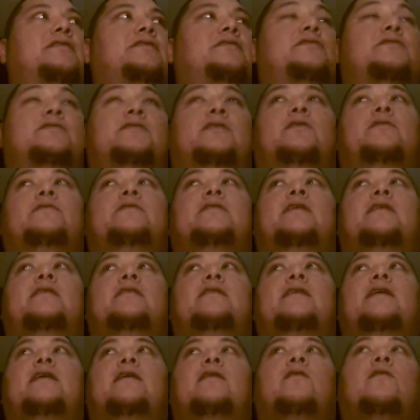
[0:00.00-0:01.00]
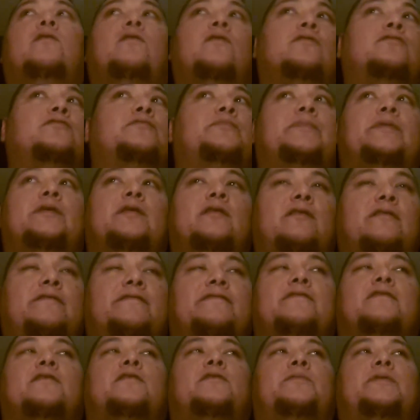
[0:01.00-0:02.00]
So then they hold me off
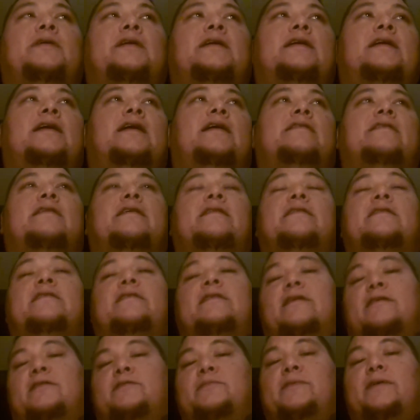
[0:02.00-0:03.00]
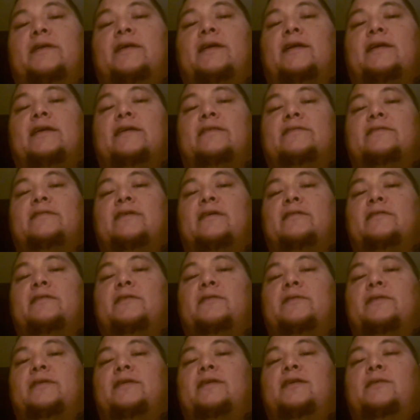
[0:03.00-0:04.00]
for a week, and then the next week I get stuck
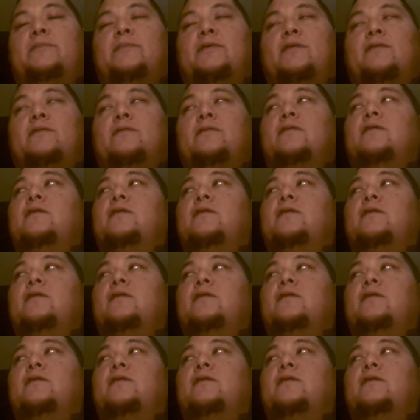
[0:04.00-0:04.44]
doing chemo.